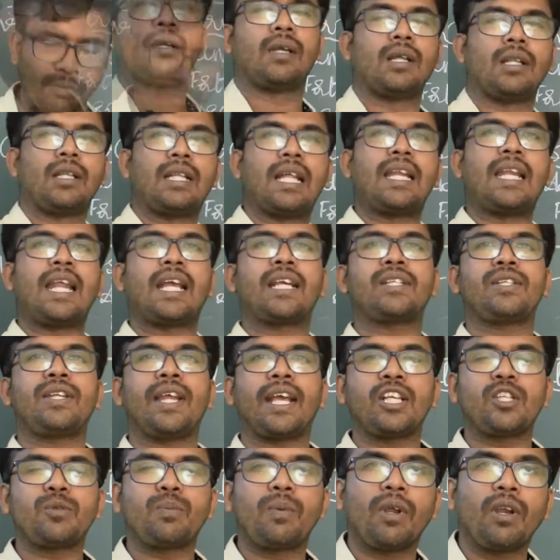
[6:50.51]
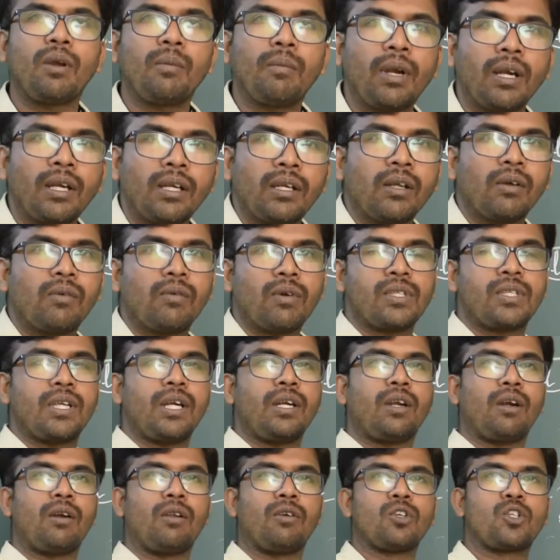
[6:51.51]
The next experiment was
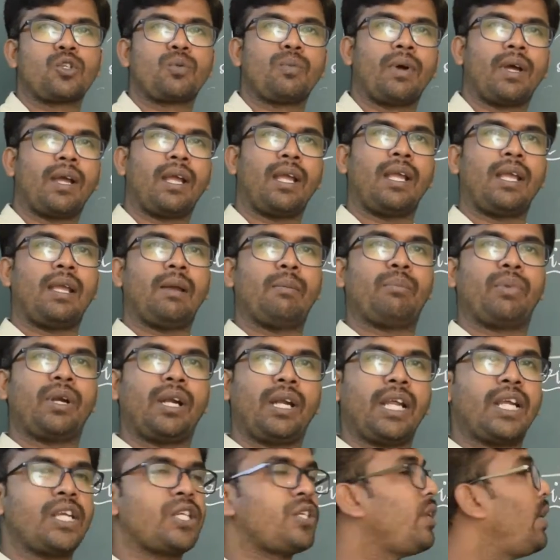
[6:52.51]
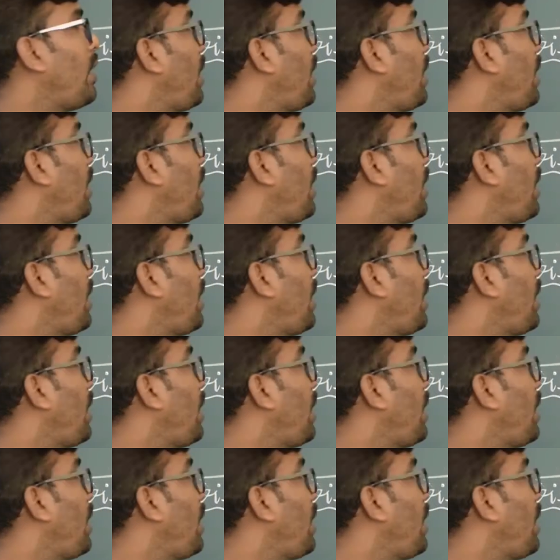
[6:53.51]
introduced by British in